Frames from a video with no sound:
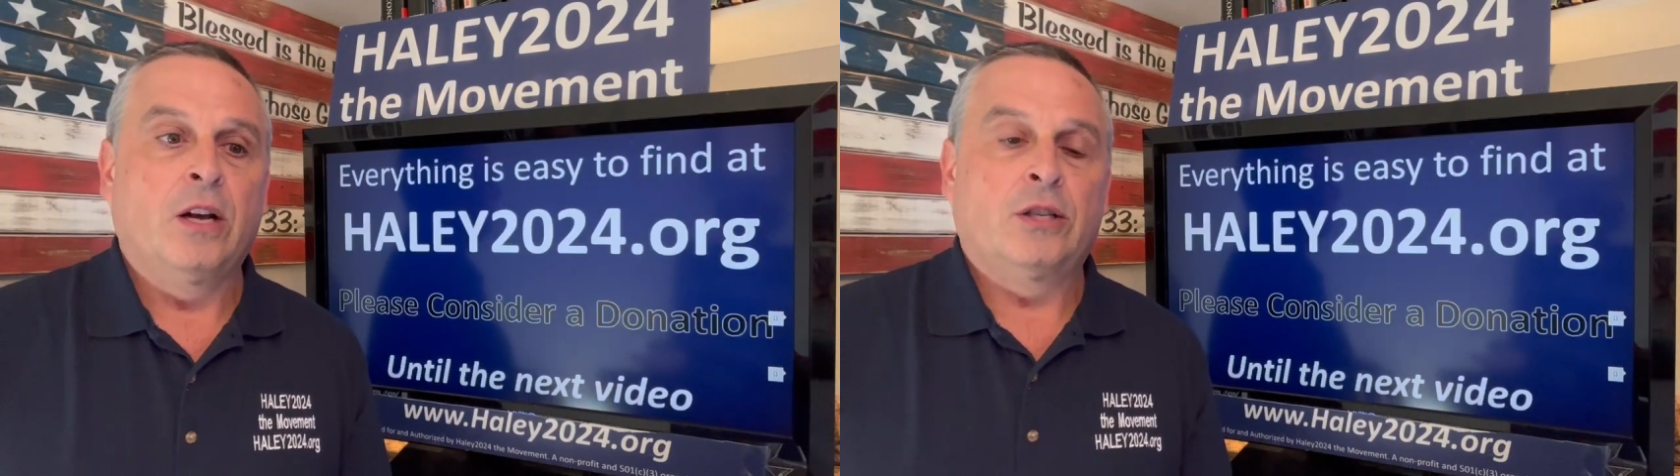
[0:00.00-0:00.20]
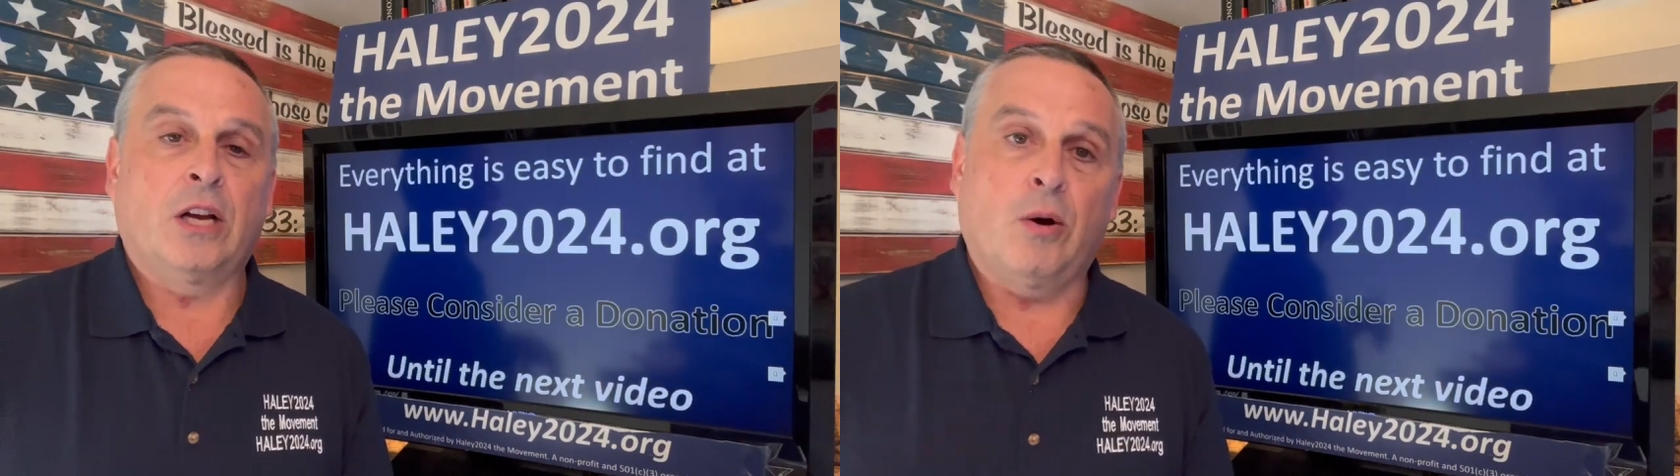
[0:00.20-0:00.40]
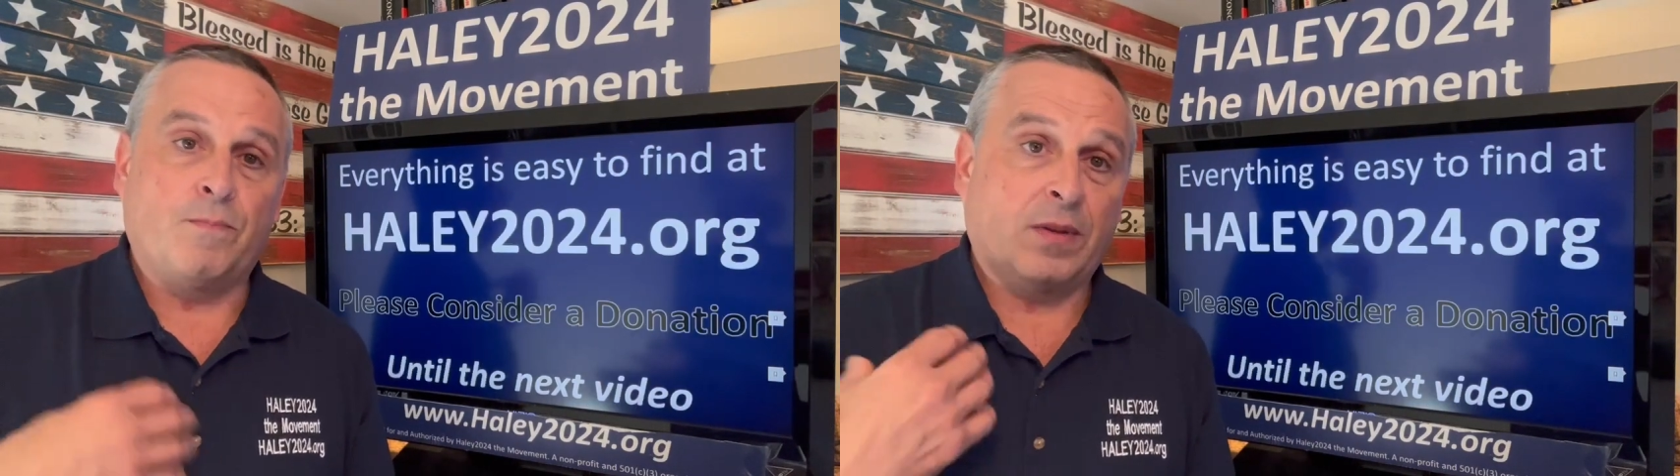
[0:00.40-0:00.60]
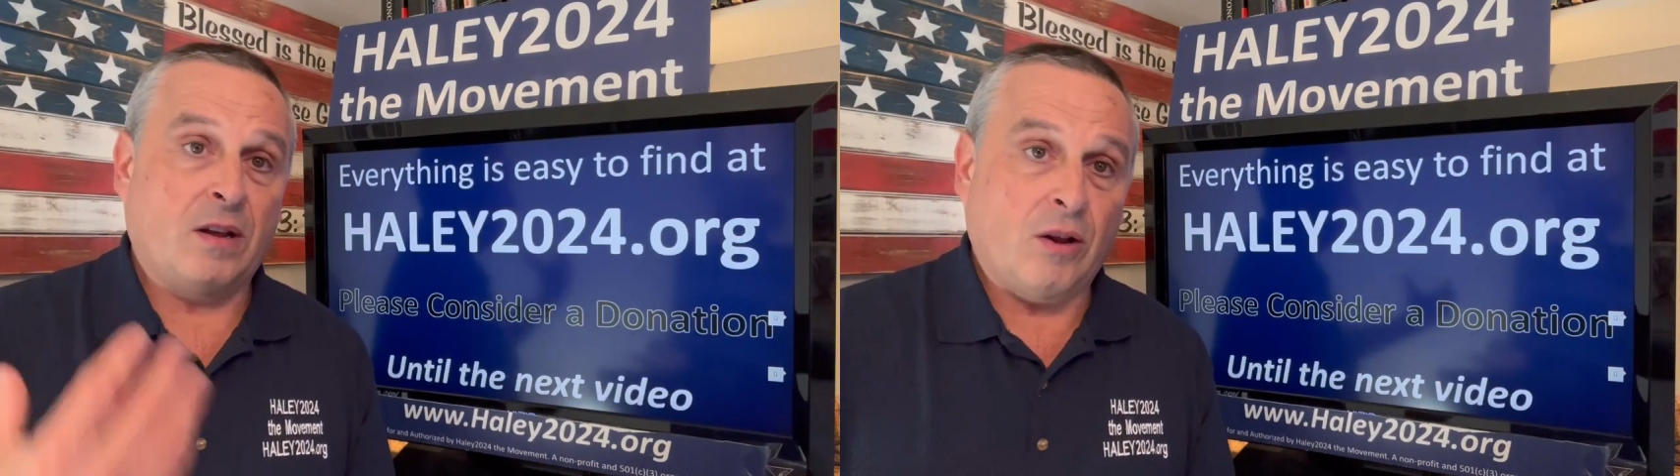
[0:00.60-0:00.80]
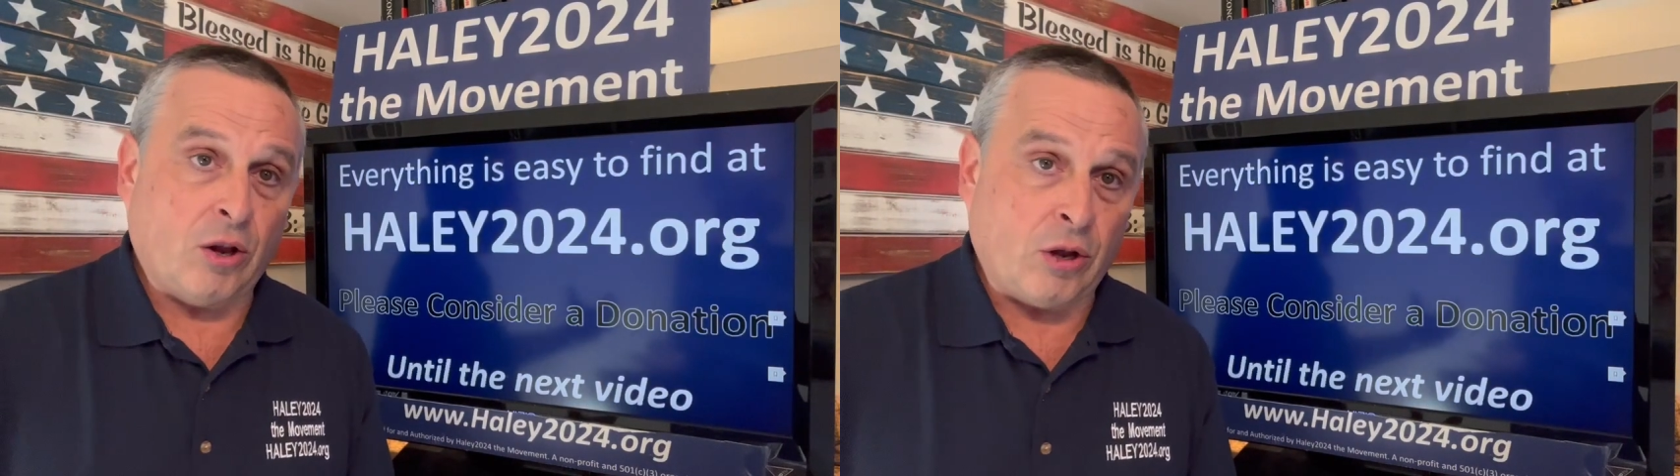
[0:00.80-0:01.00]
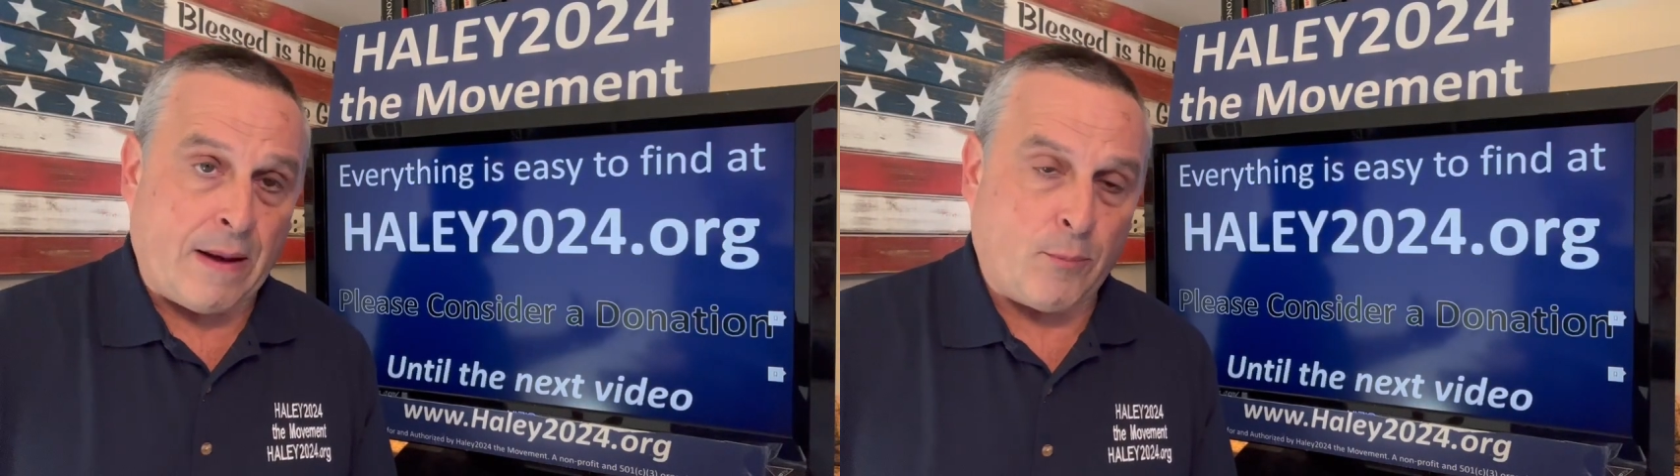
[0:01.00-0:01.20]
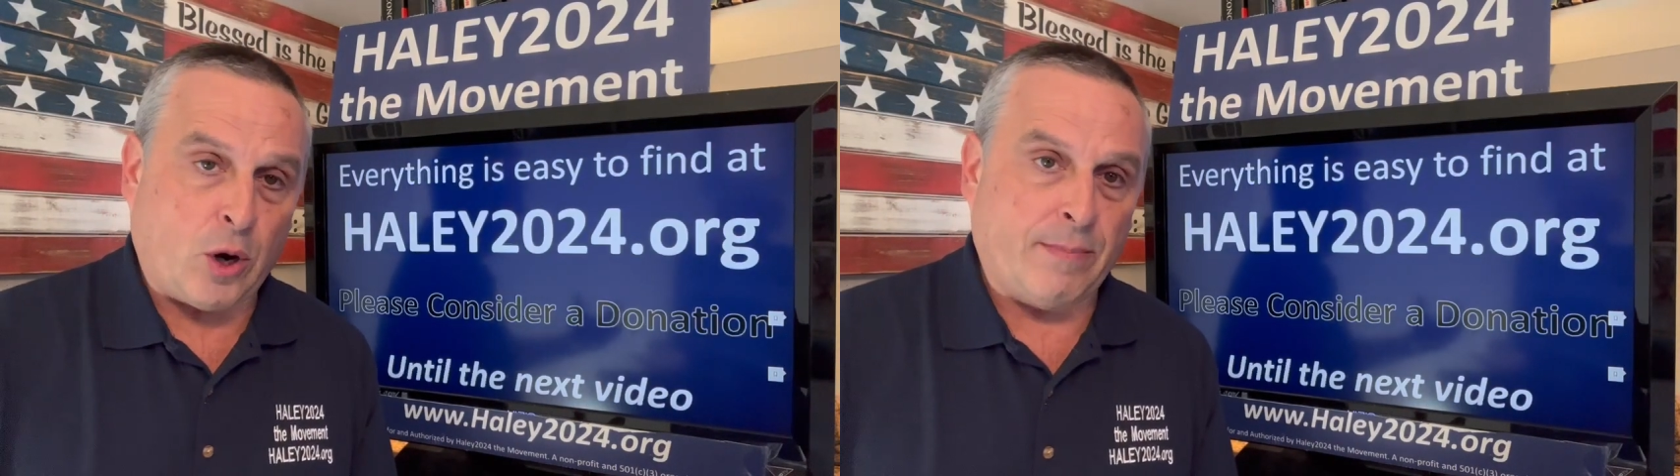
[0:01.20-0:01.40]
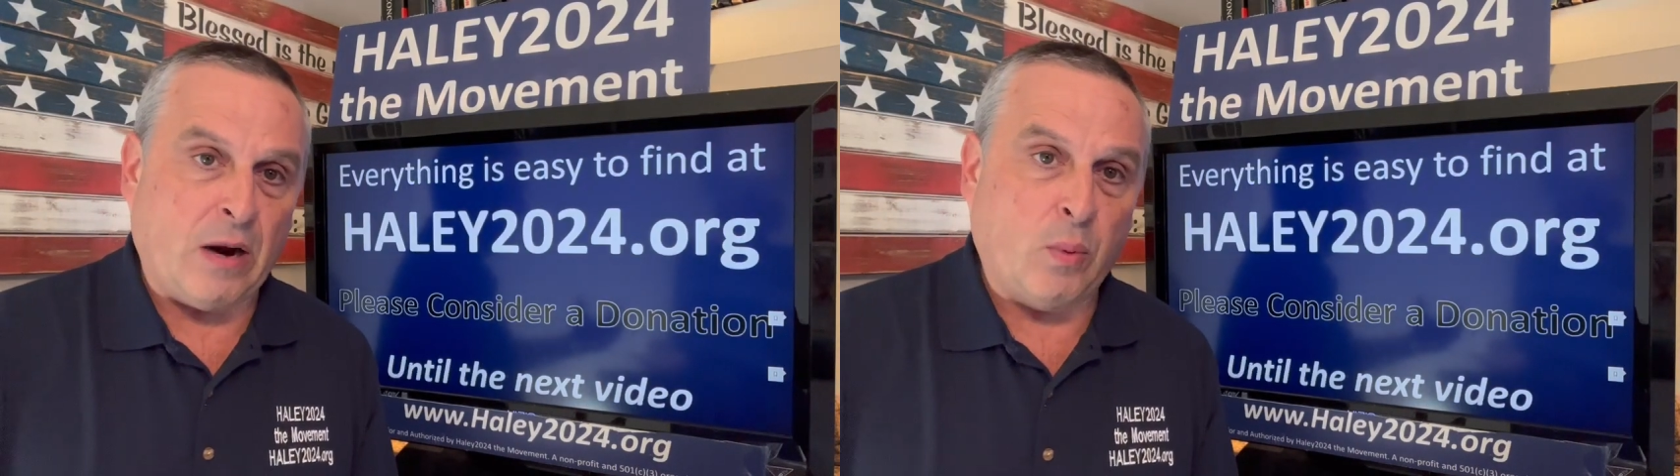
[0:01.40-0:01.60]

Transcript: So a lot more on my